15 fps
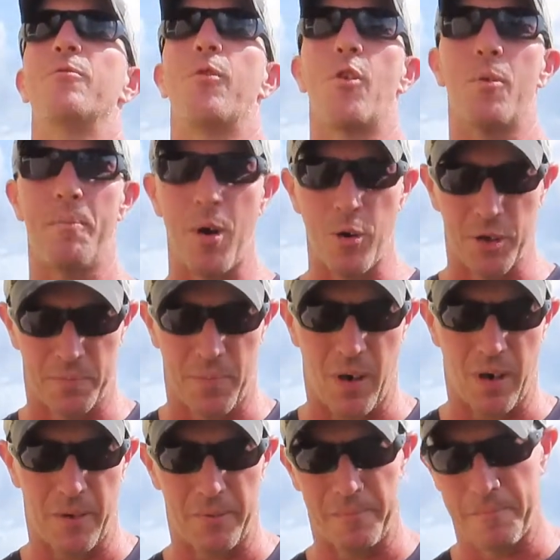for the most
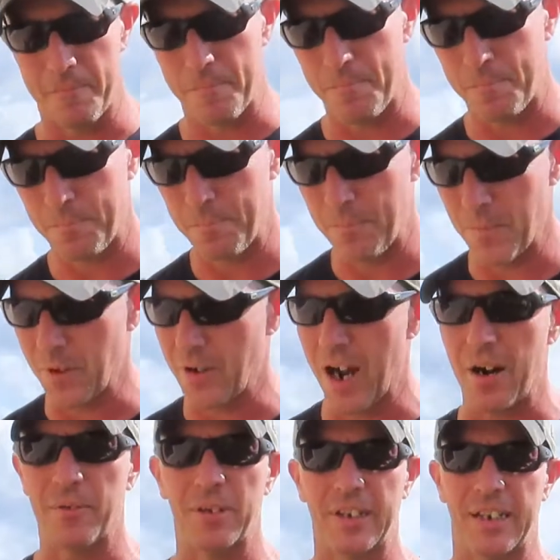part, they're
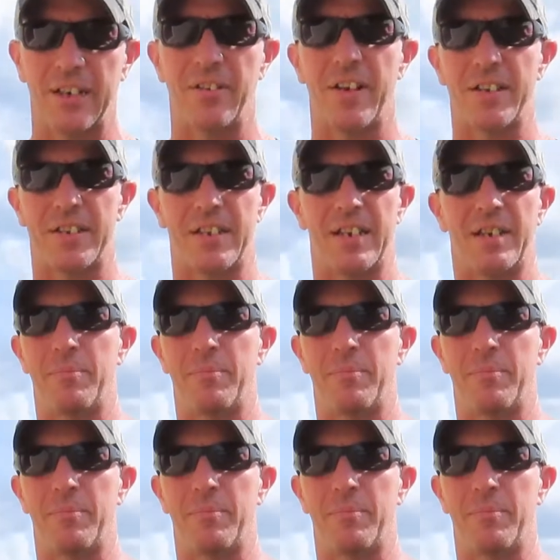not really interested